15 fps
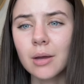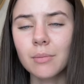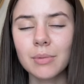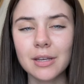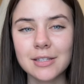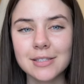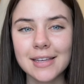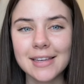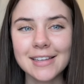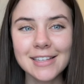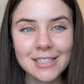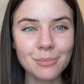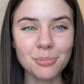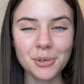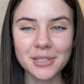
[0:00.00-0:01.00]
because it is
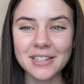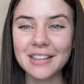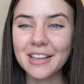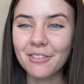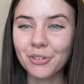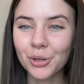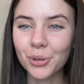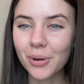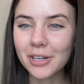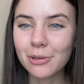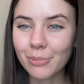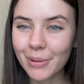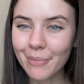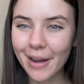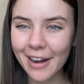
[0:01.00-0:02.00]
important that if you're going to
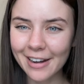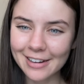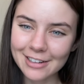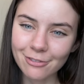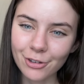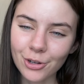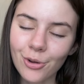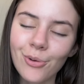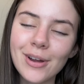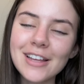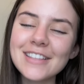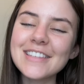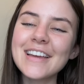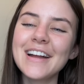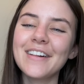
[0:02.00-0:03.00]
be buying different
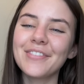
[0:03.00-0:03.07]
coins,